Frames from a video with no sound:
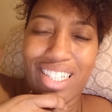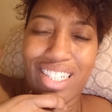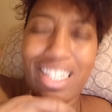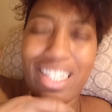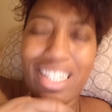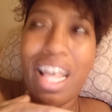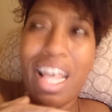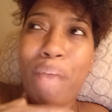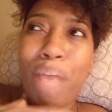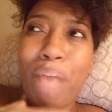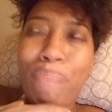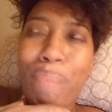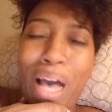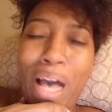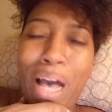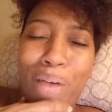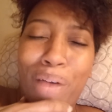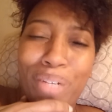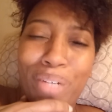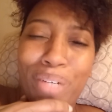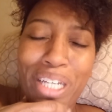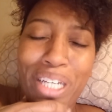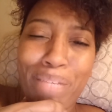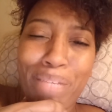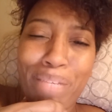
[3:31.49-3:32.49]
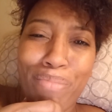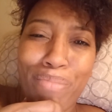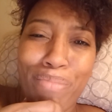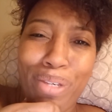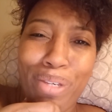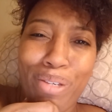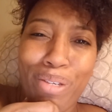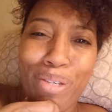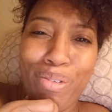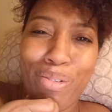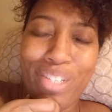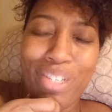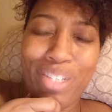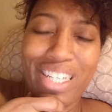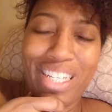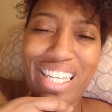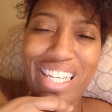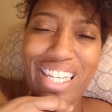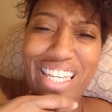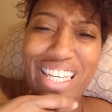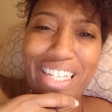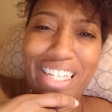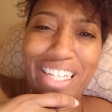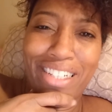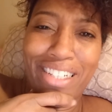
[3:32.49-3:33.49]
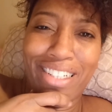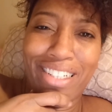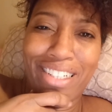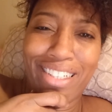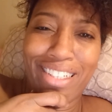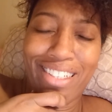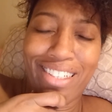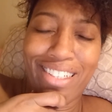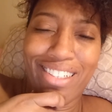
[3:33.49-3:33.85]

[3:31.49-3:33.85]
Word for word: That power can be used to heal.